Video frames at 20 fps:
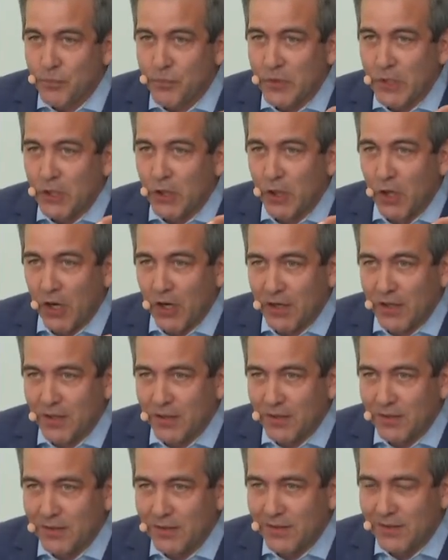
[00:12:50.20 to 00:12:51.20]
Look,
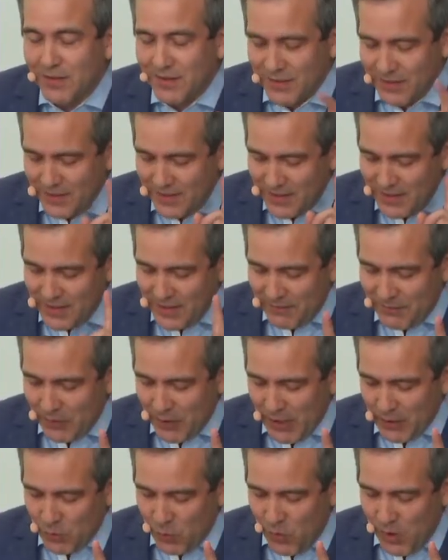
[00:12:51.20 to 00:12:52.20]
if you
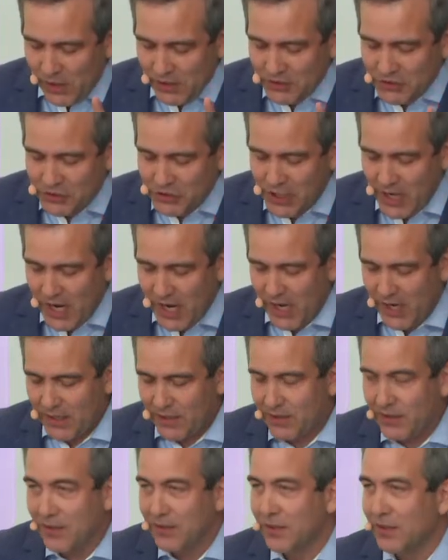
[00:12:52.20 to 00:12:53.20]
had one
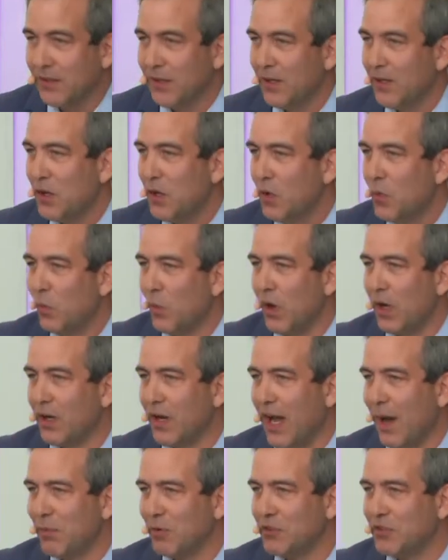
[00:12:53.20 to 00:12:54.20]
shot, one
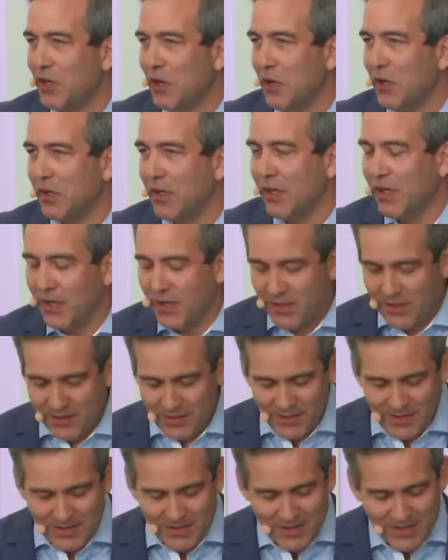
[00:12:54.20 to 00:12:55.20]
opportunity
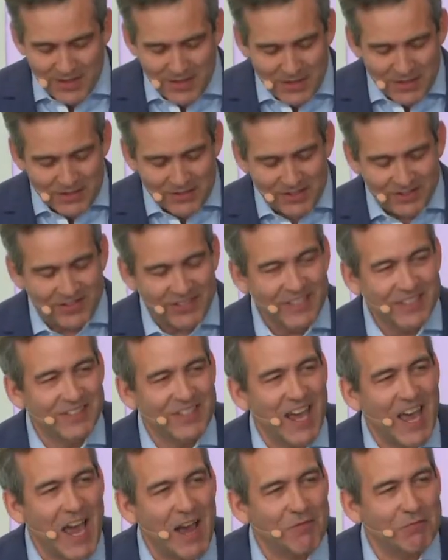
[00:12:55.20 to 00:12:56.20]
to seize
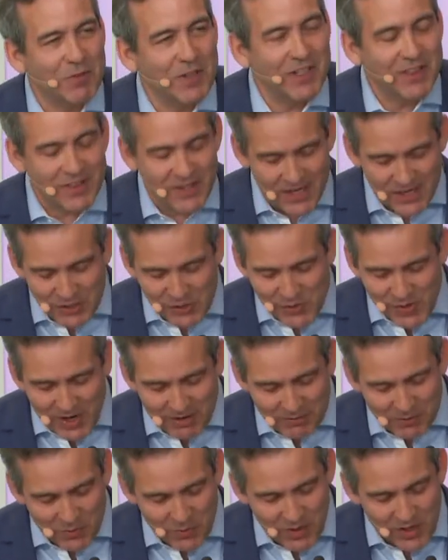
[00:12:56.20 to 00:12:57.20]
everything you
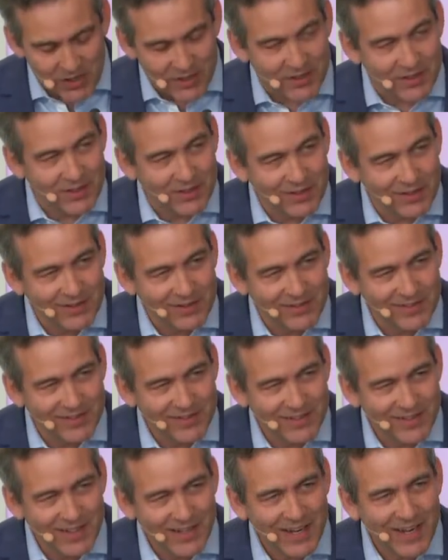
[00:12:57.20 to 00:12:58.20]
ever wanted
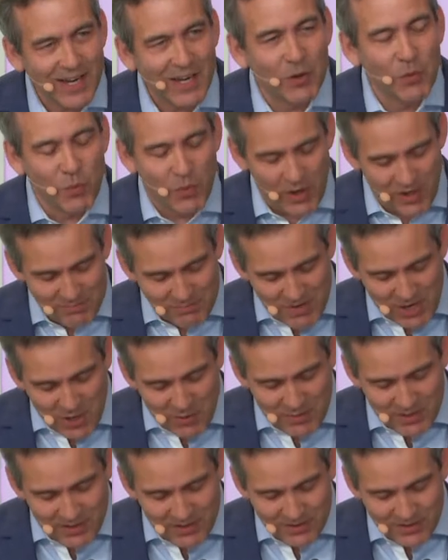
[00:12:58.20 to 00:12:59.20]
in one
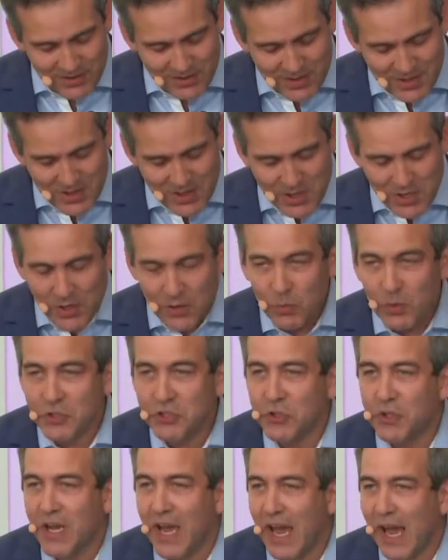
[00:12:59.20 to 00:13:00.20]
moment, would
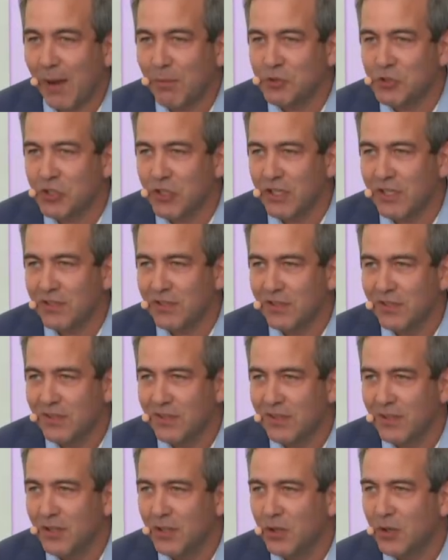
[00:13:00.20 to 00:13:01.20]
you capture it
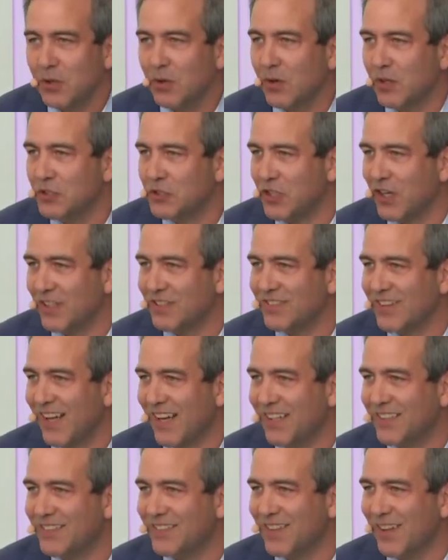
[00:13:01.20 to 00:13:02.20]
or just
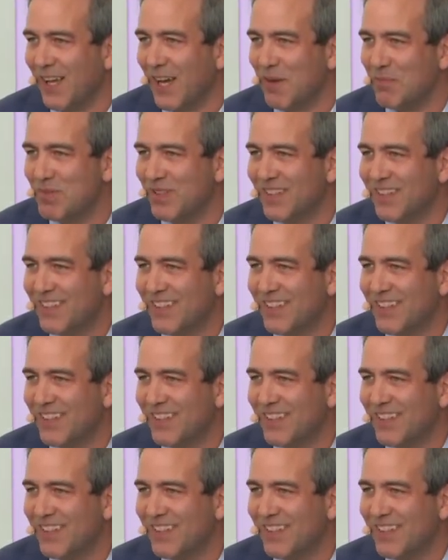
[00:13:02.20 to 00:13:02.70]
let it slip?